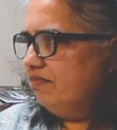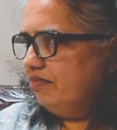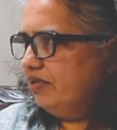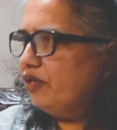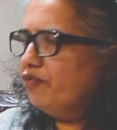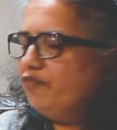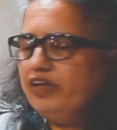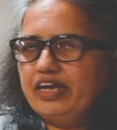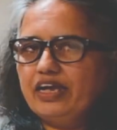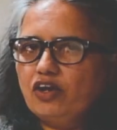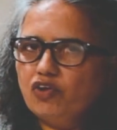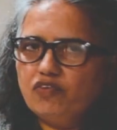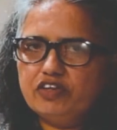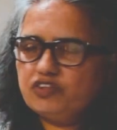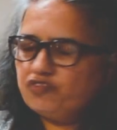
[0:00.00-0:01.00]
we can
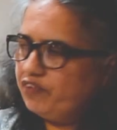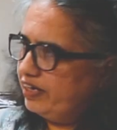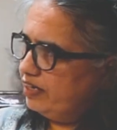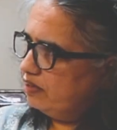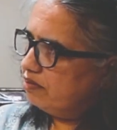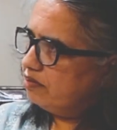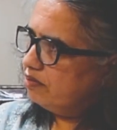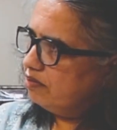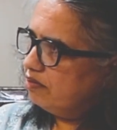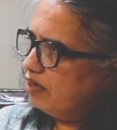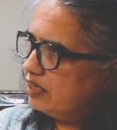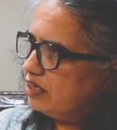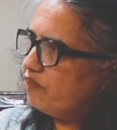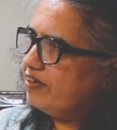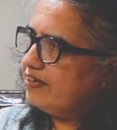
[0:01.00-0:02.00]
always find
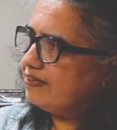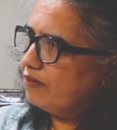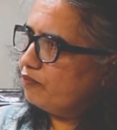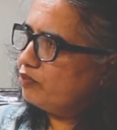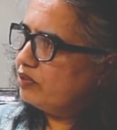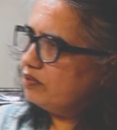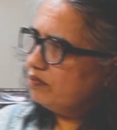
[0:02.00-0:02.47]
other ways out.